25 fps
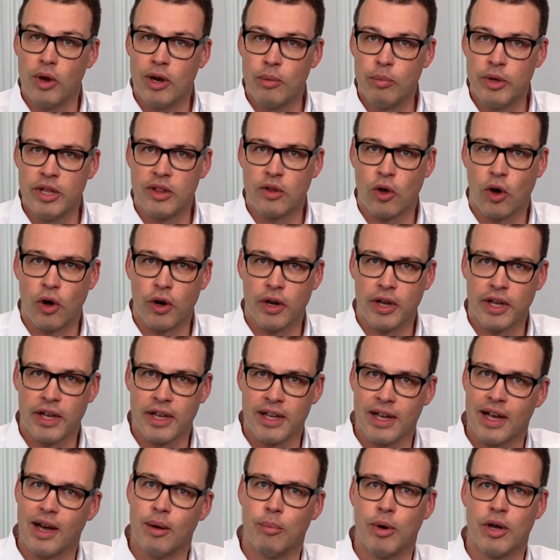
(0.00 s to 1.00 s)
will be
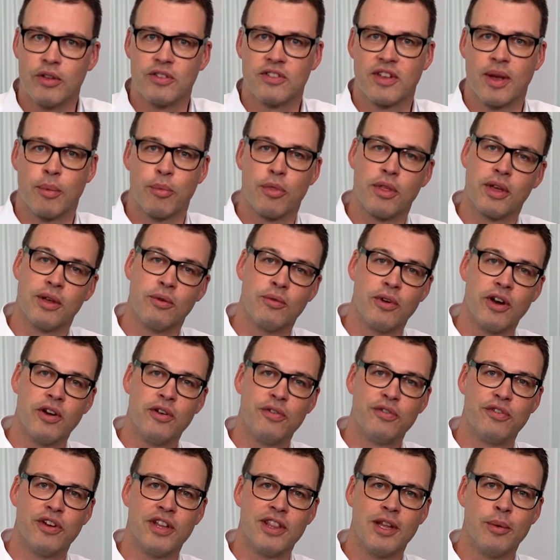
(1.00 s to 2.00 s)
talking about something
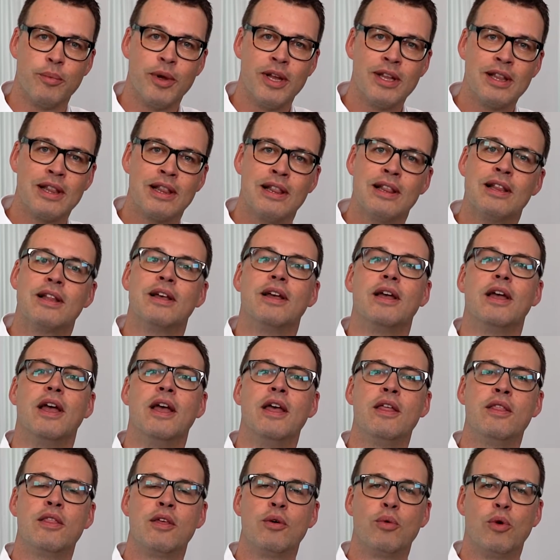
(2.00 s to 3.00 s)
very fundamental
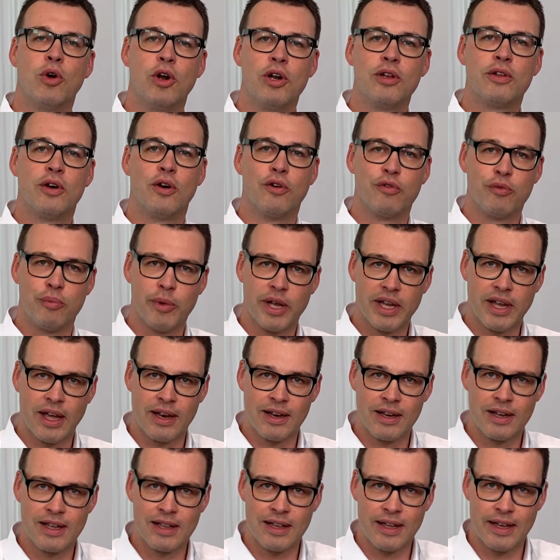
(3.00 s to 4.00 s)
in the world of
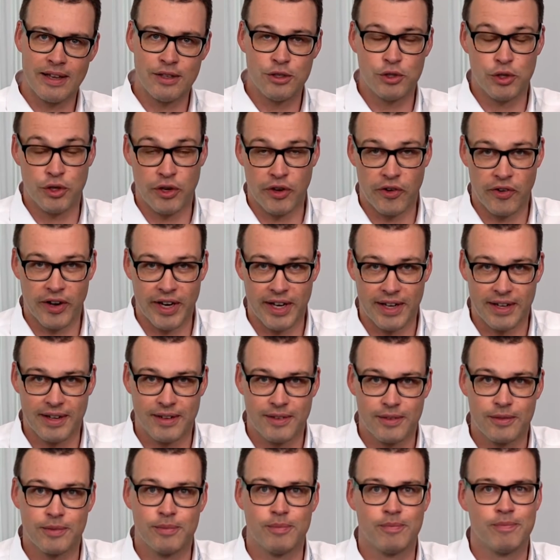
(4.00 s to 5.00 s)
mechanical engineering,
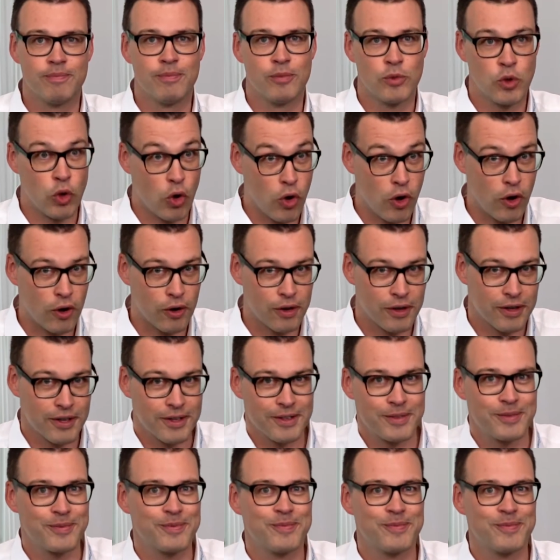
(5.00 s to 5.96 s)
torque.